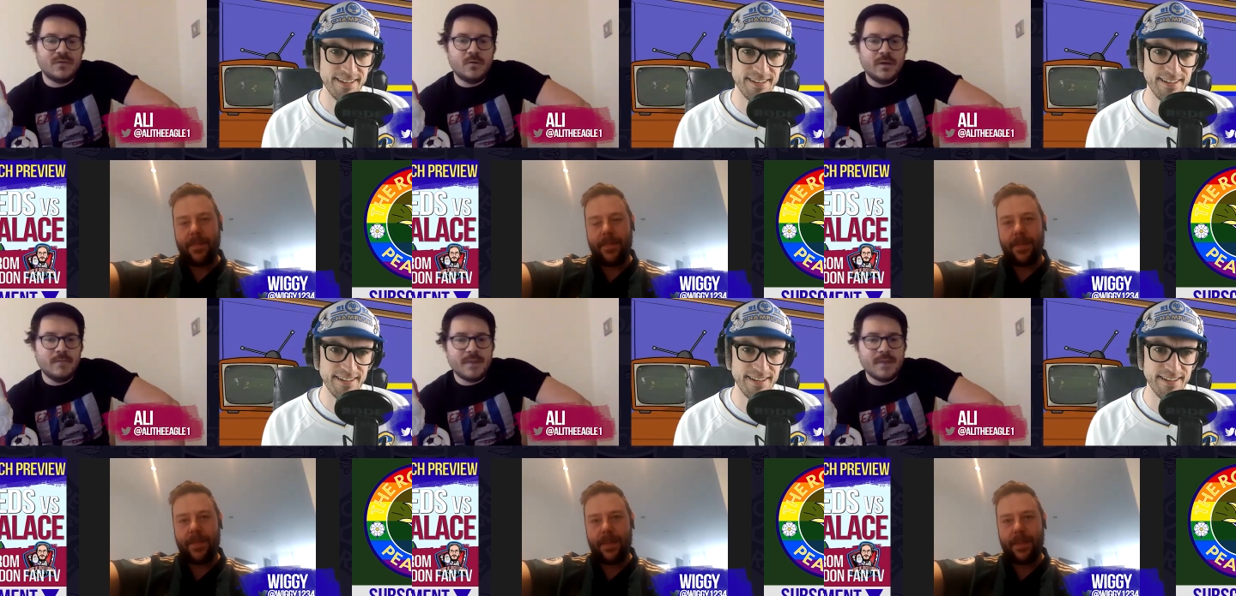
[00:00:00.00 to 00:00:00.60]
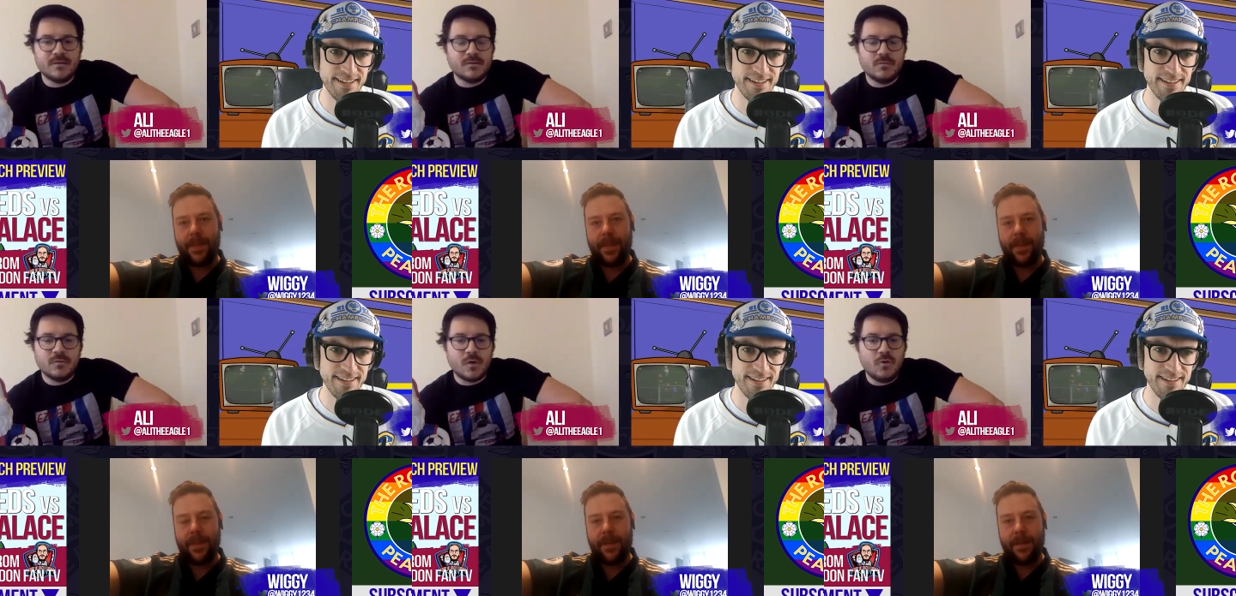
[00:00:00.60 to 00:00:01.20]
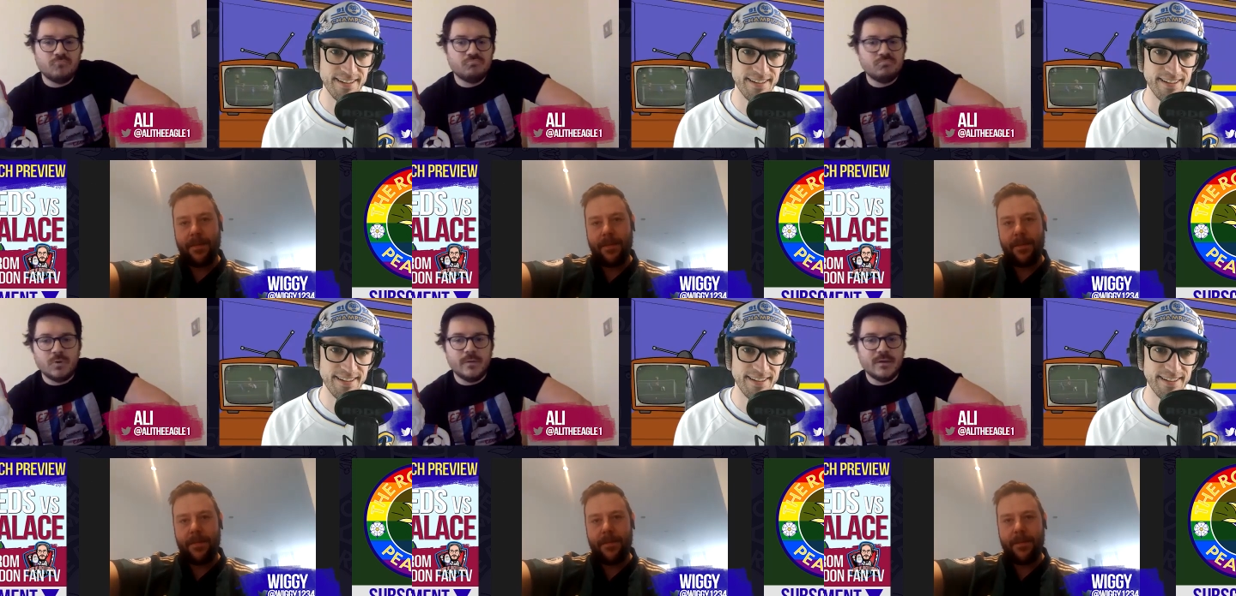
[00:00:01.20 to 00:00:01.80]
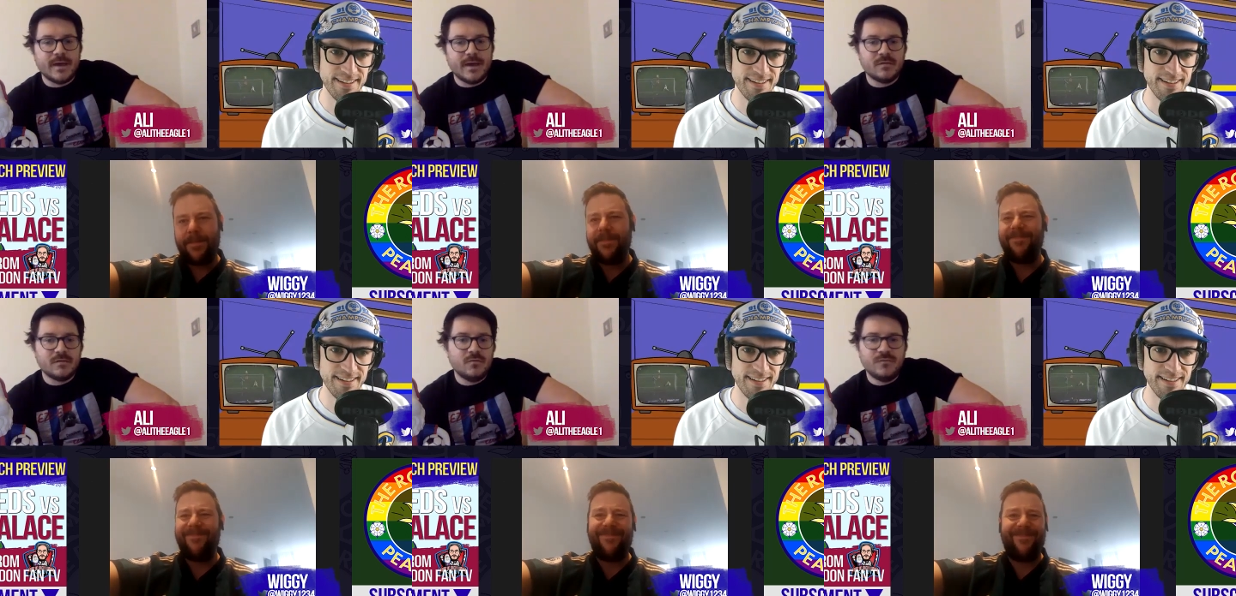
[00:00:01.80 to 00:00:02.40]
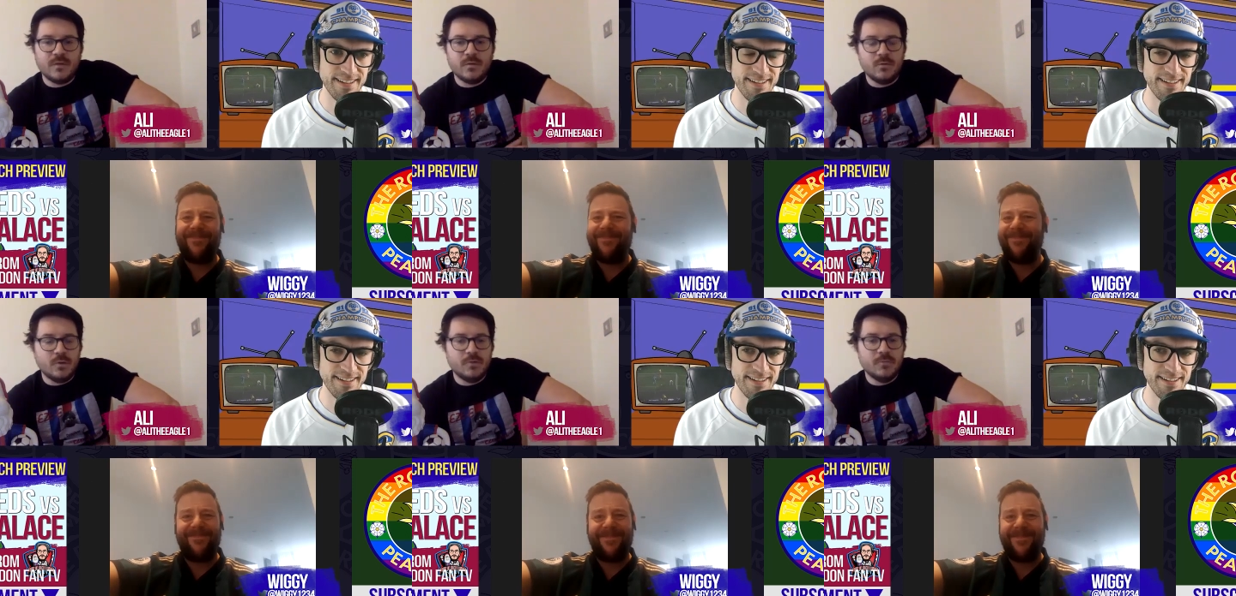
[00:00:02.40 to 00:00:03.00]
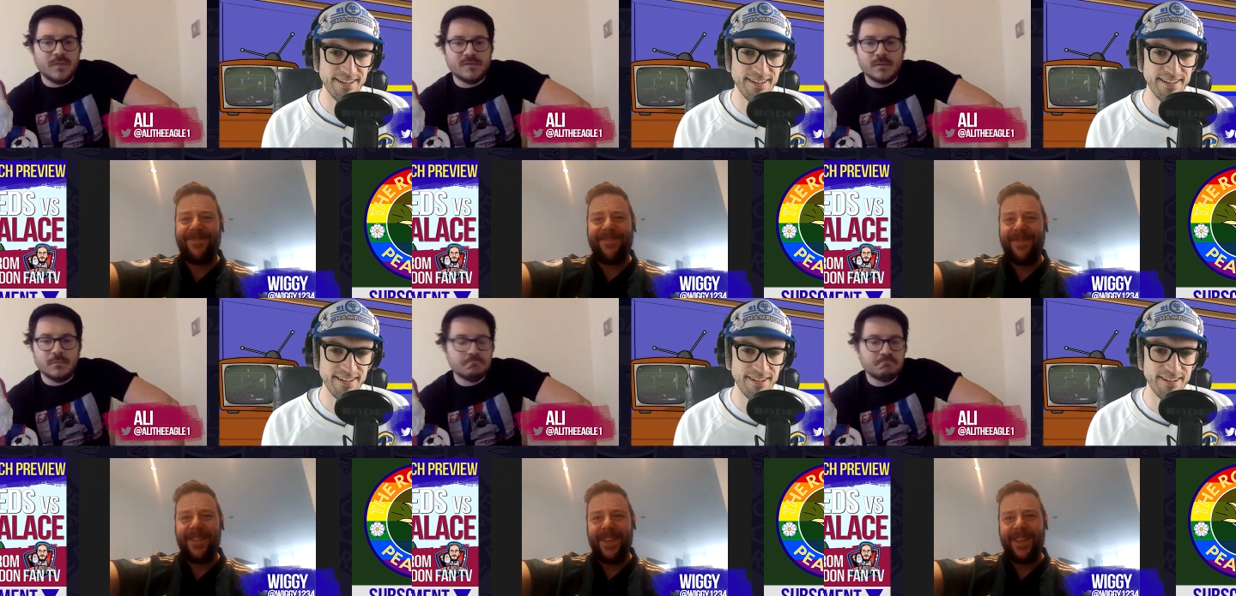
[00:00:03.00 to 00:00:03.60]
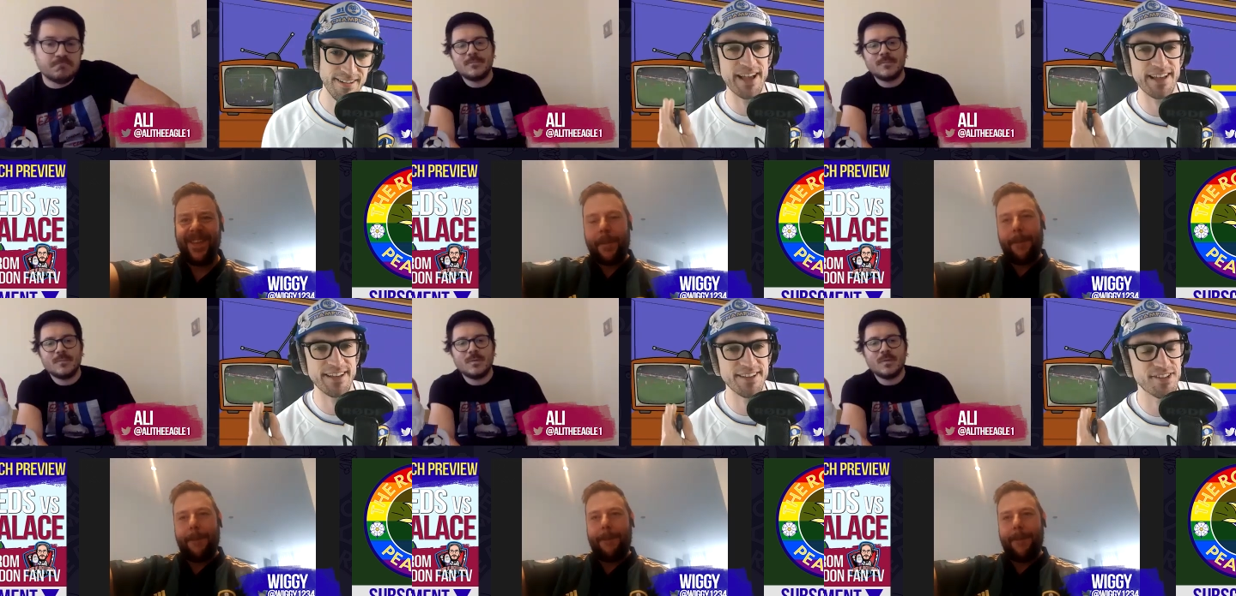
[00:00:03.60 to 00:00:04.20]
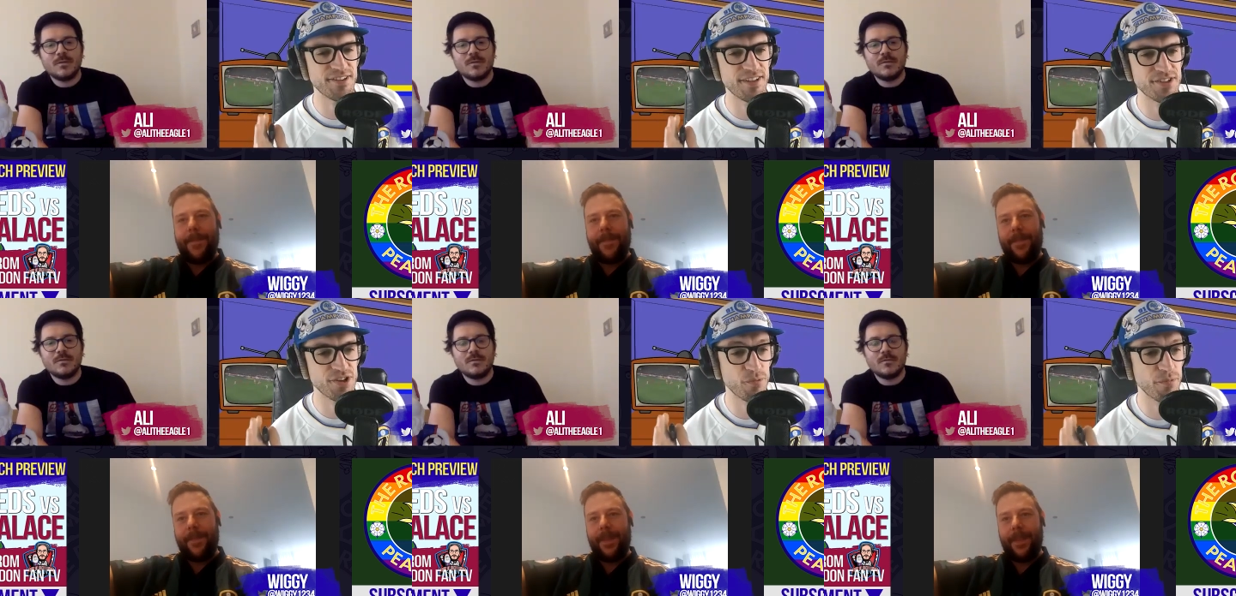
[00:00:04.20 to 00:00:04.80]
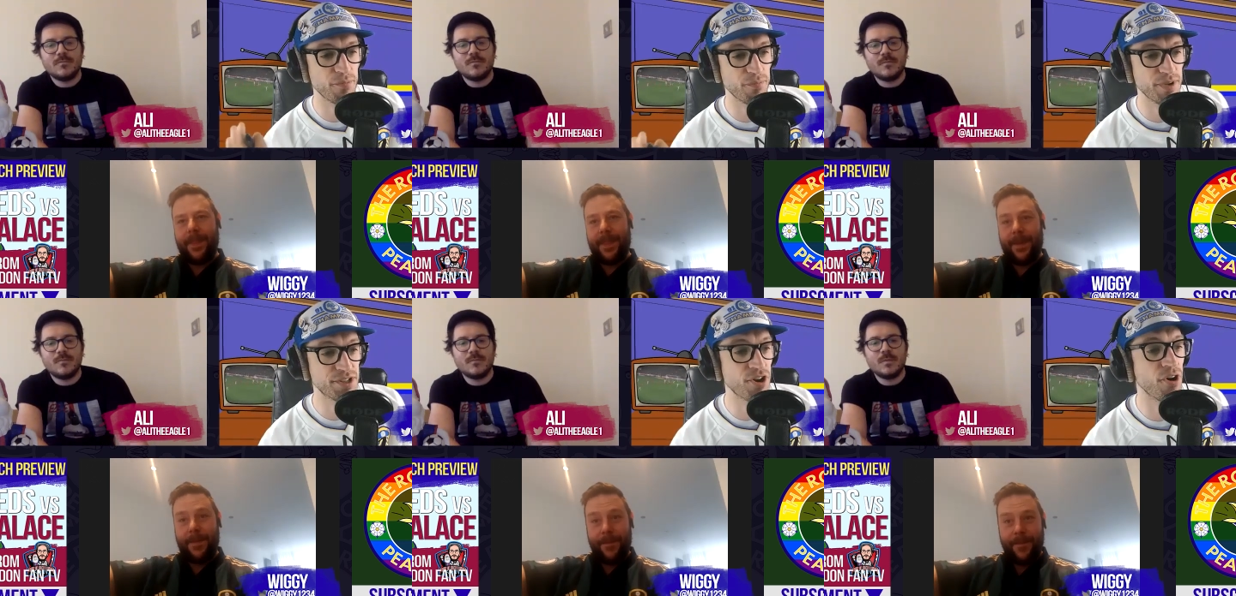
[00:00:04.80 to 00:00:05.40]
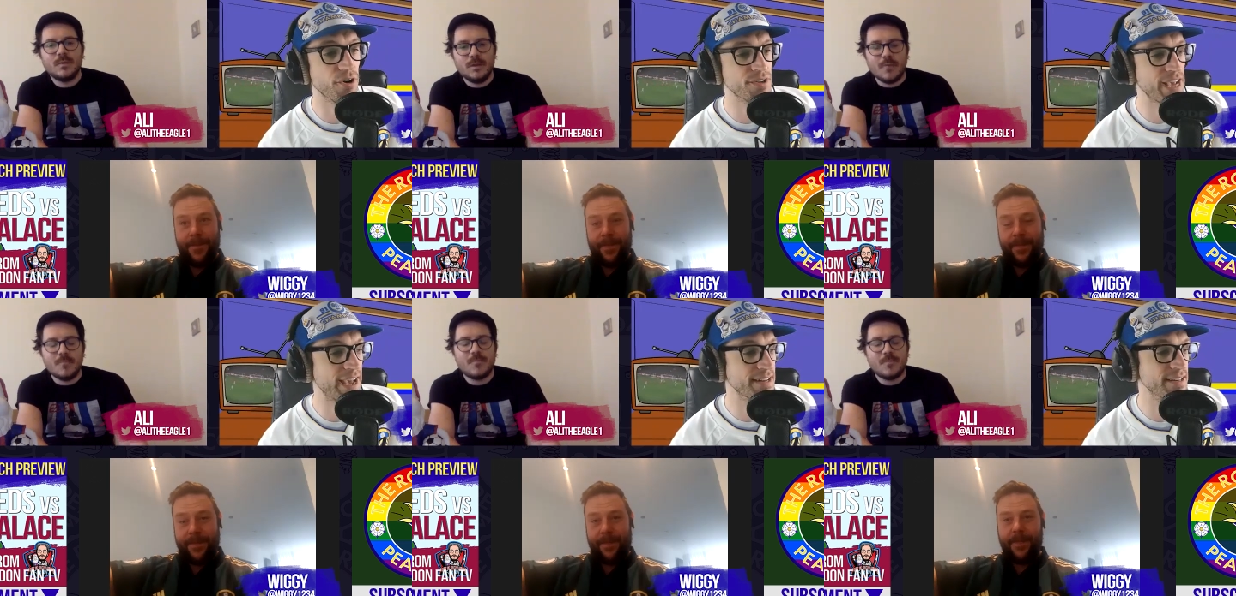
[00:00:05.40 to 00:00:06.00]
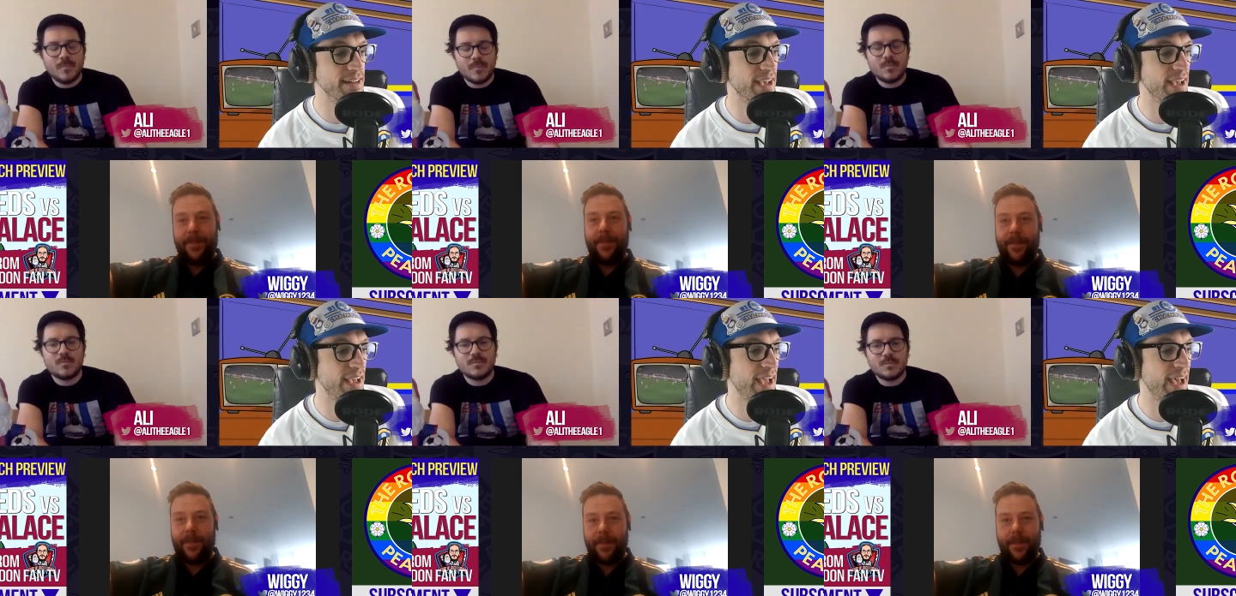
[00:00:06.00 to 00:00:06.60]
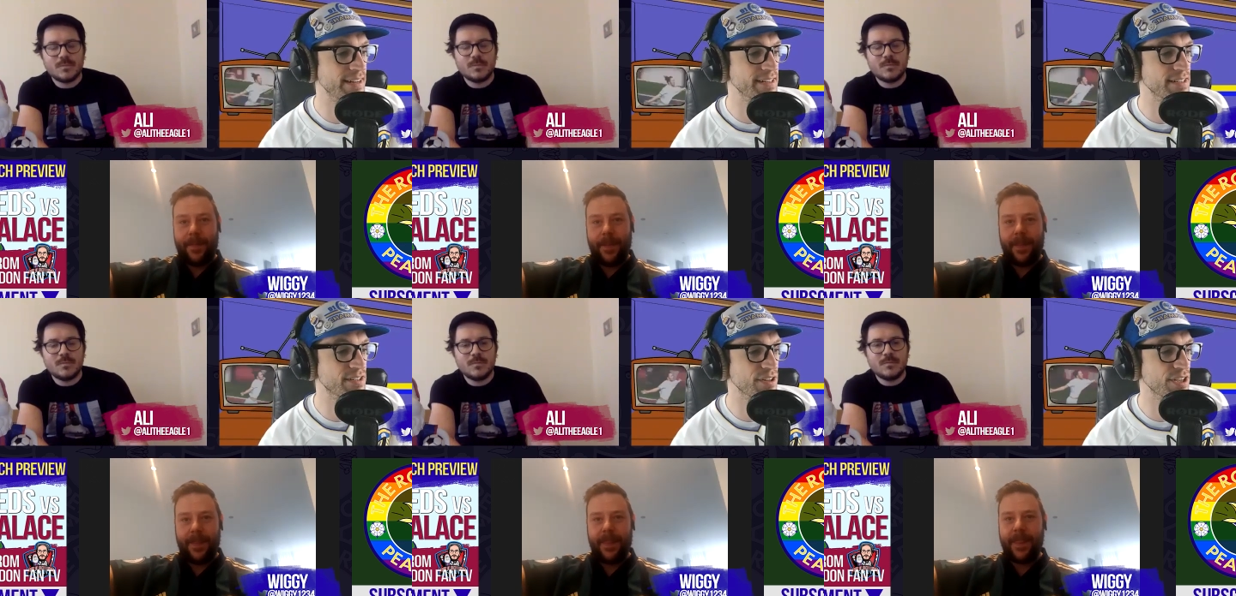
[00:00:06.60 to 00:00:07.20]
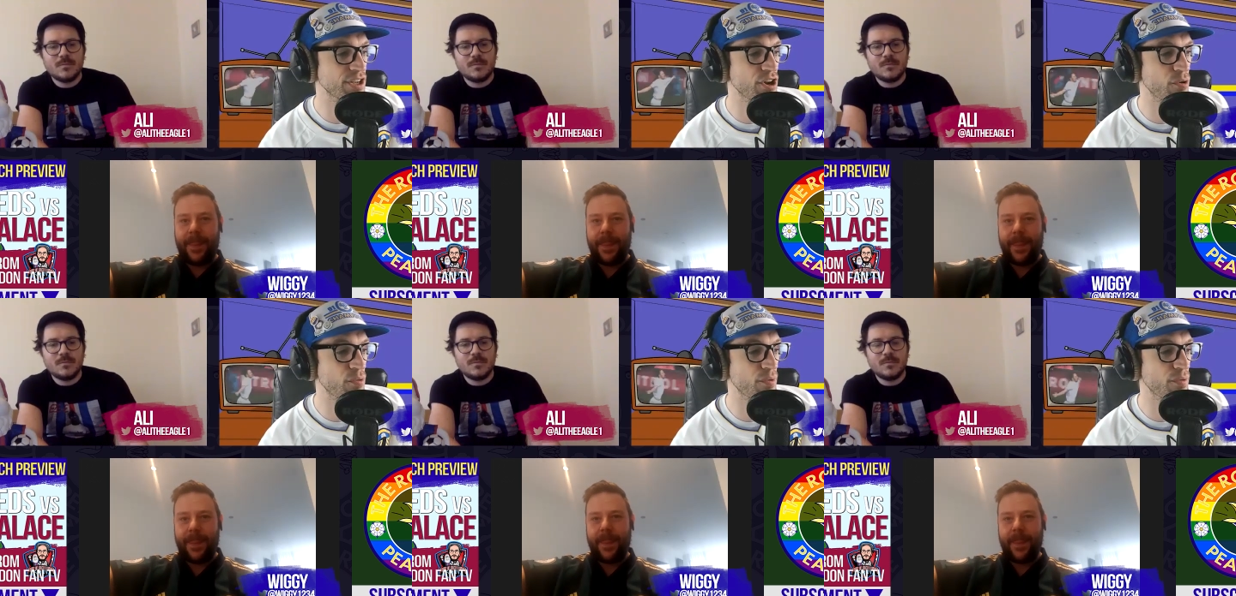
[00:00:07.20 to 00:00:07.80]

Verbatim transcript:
Speaker 1: really feel it impacted the result on the day. I still think we were the better team.
Speaker 2: So, so we scored, and and you know